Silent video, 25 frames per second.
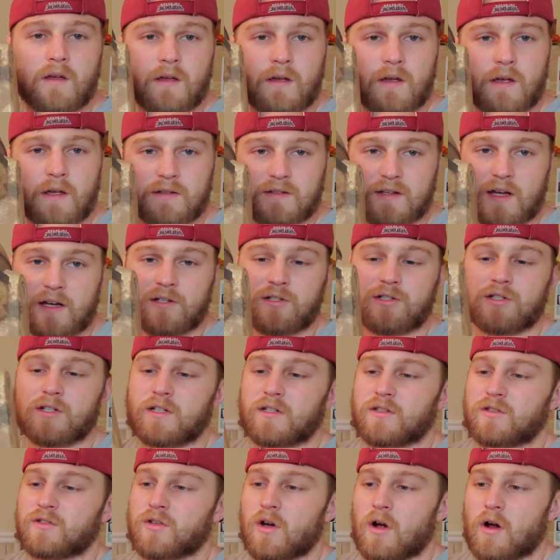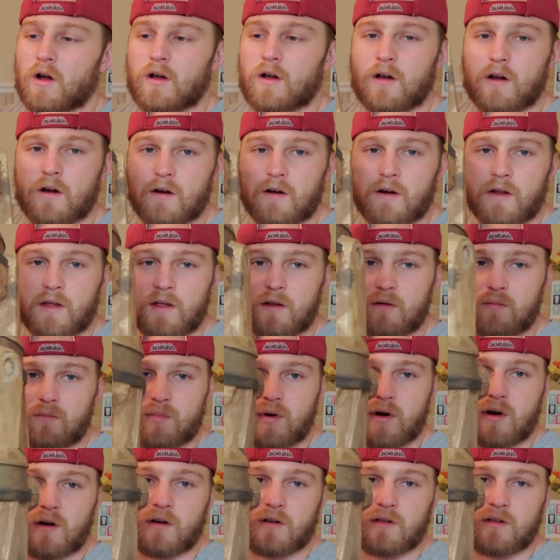it's actually darker in
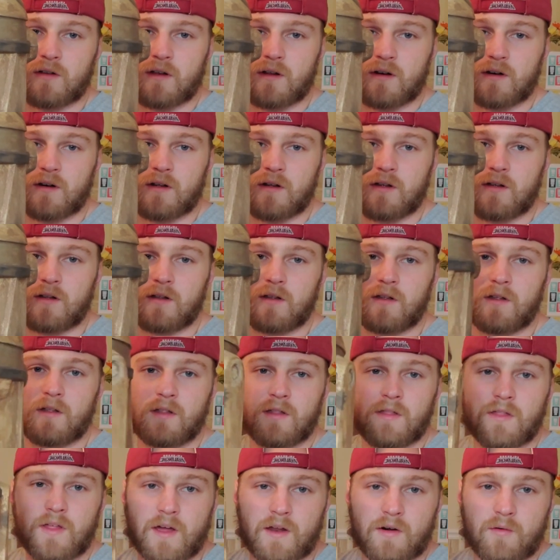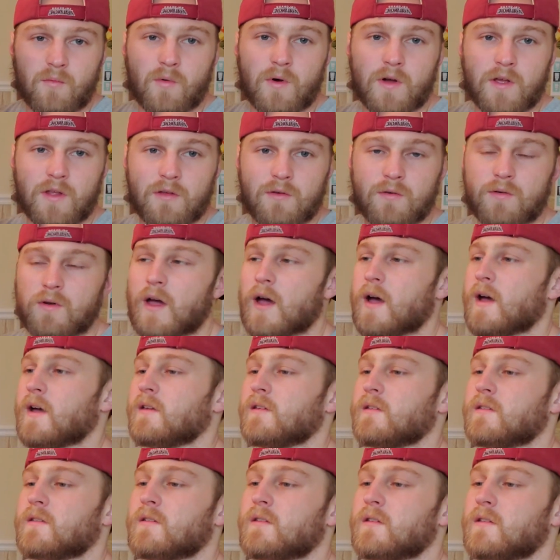person than what you guys